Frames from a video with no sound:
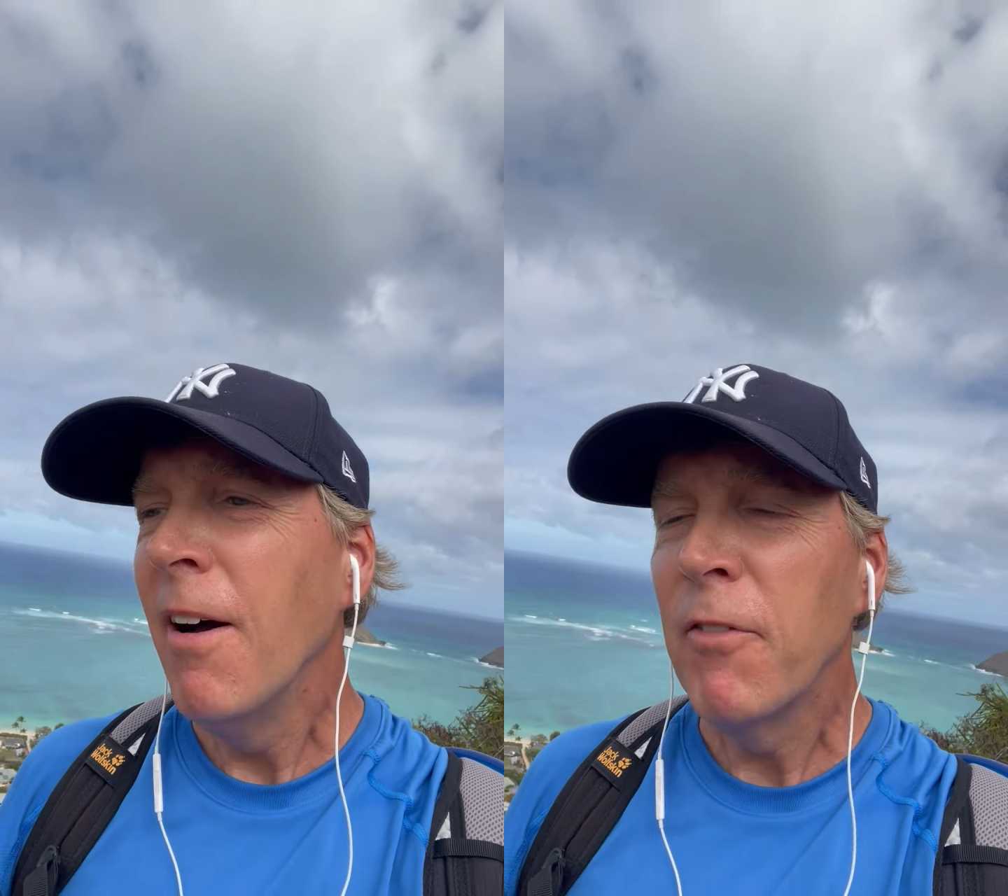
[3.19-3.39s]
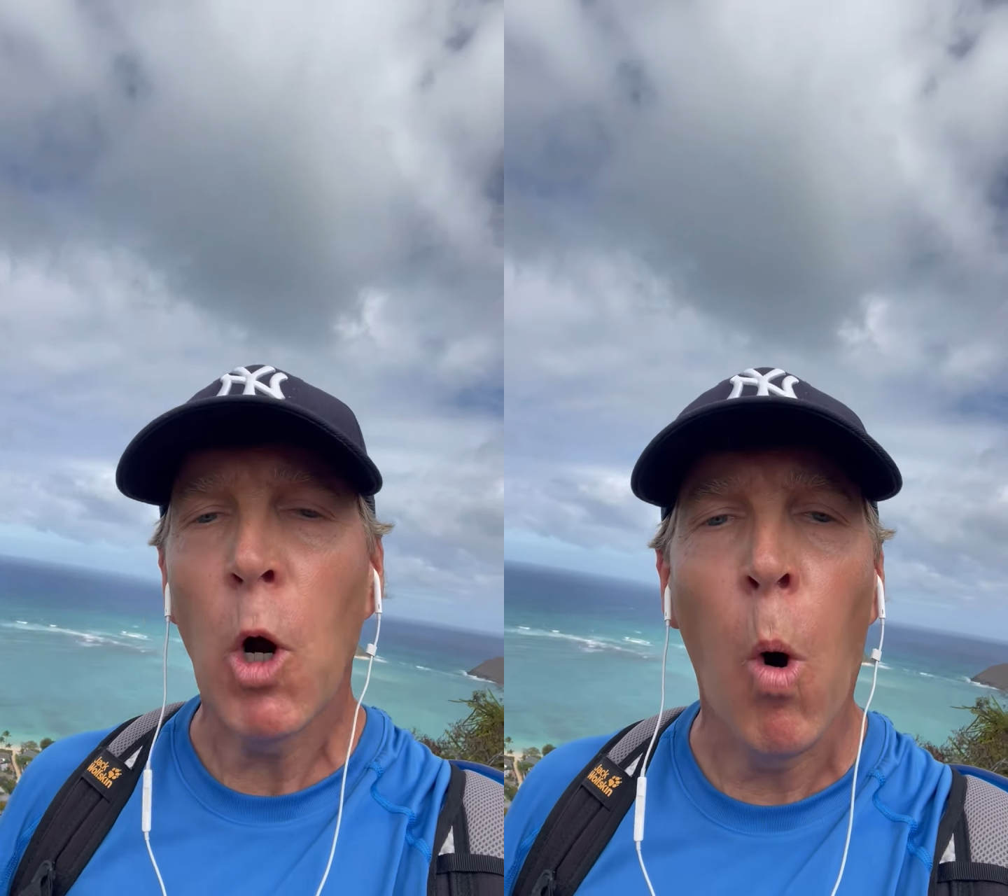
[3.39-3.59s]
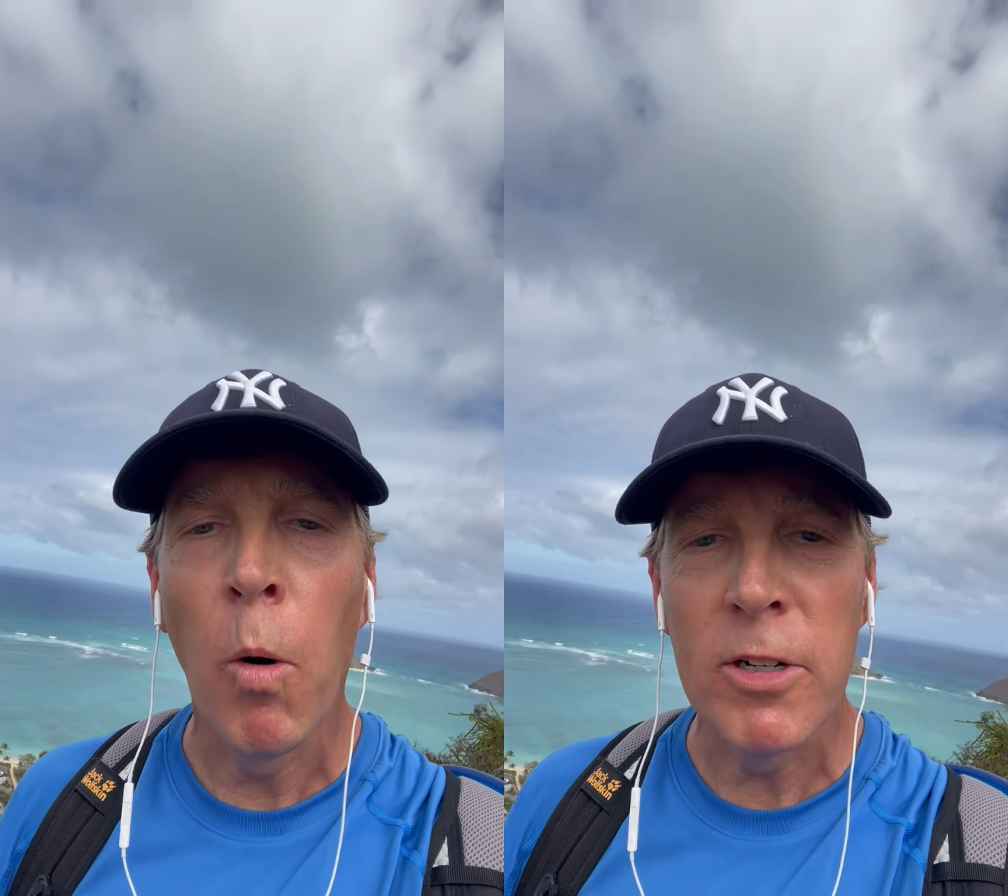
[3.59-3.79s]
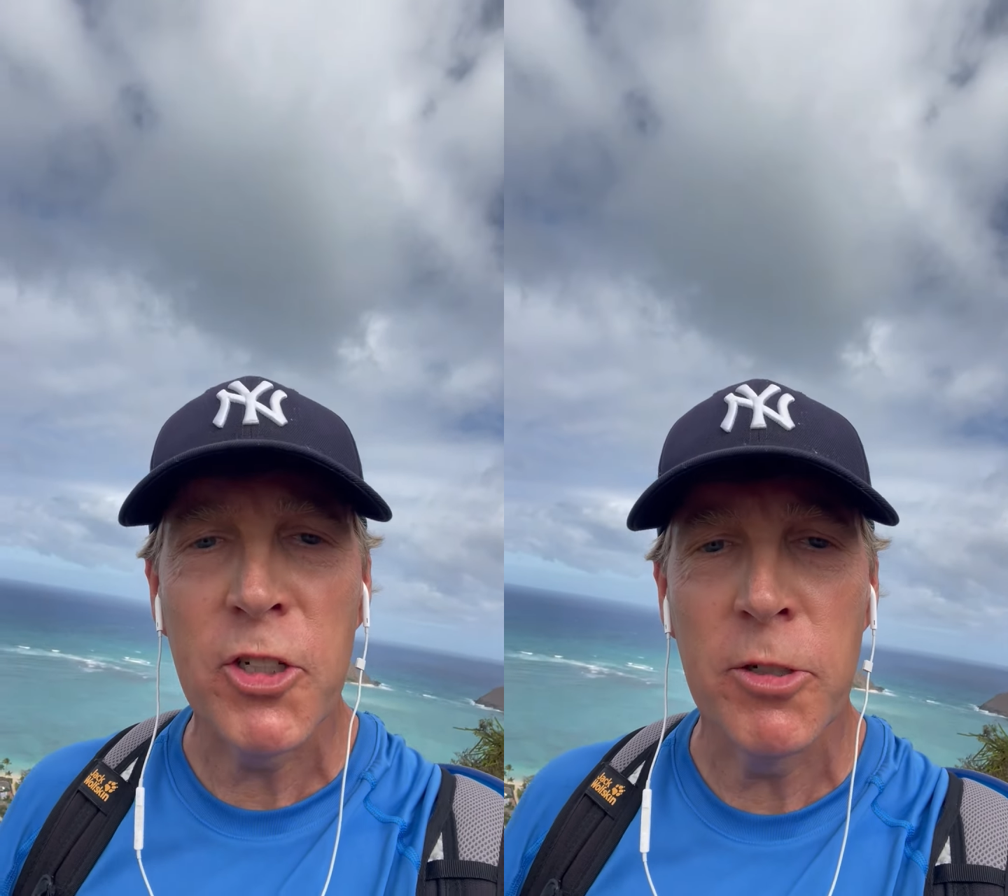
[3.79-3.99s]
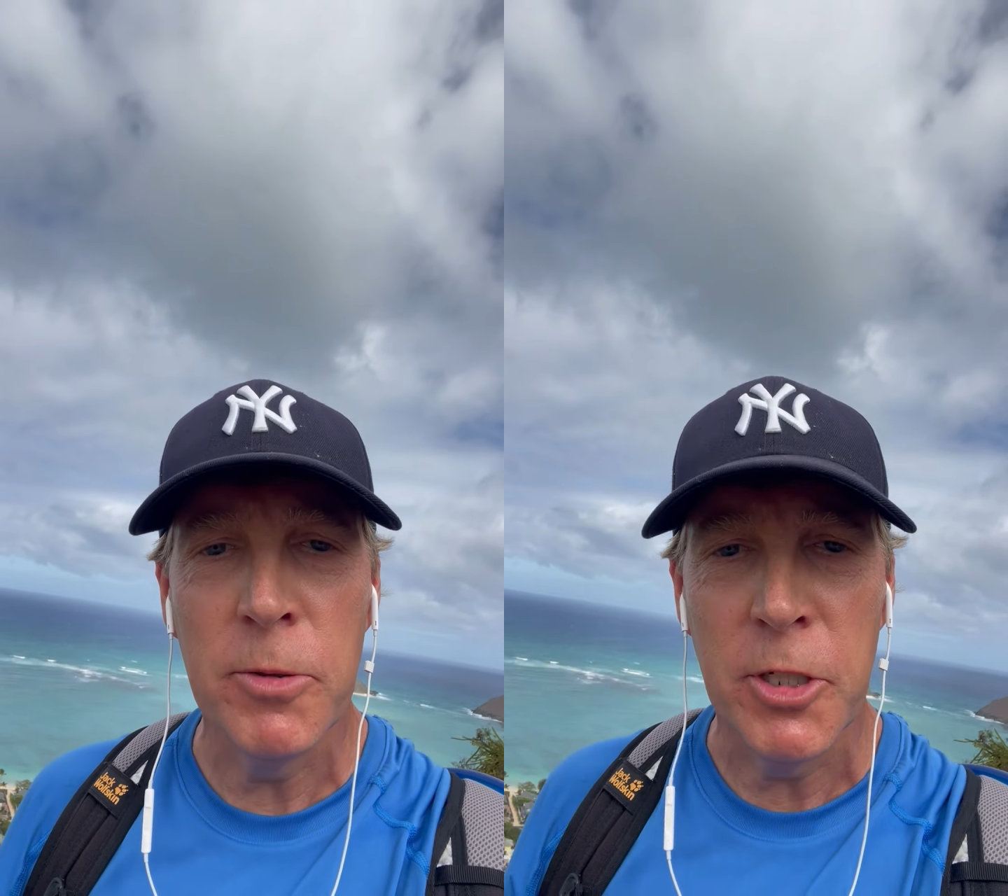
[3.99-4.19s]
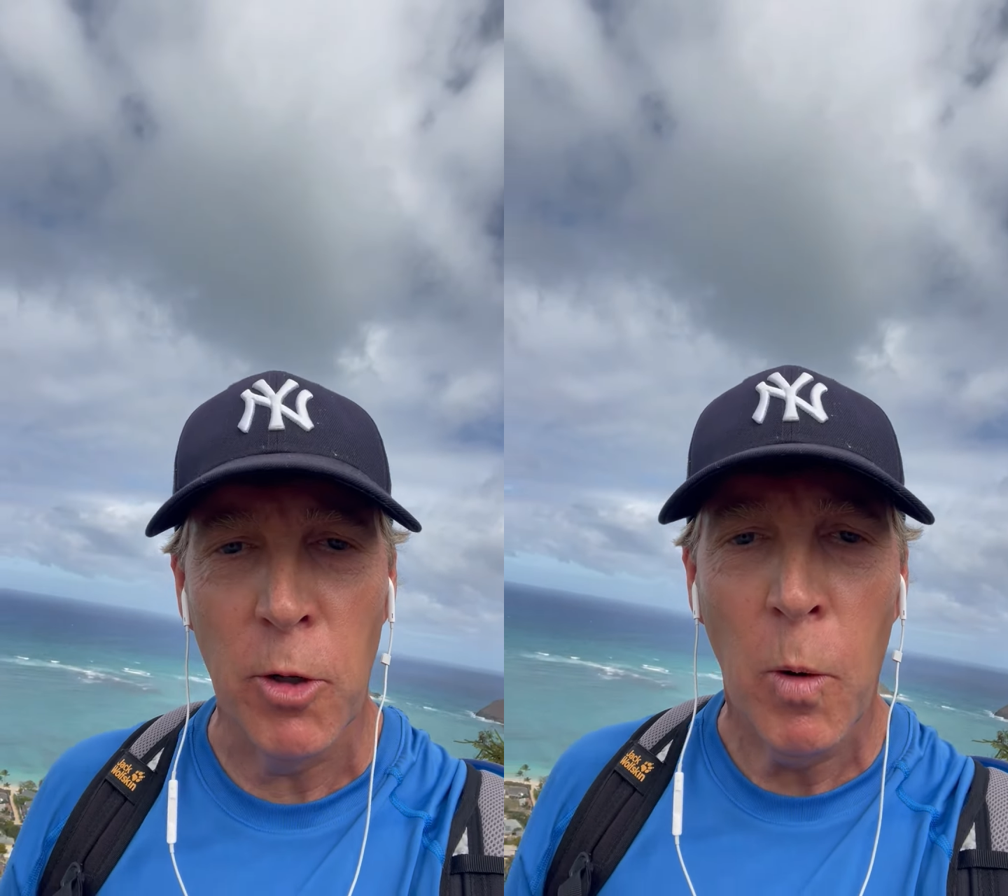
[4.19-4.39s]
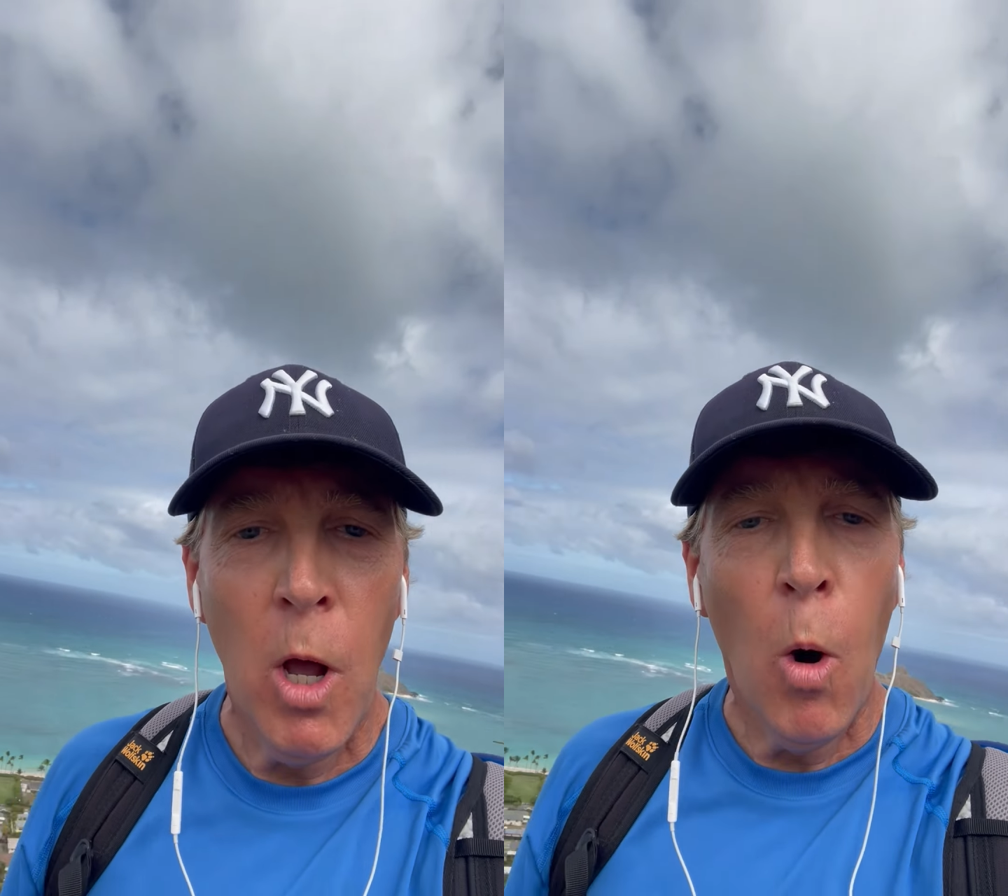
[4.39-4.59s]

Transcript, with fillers: Of course you do.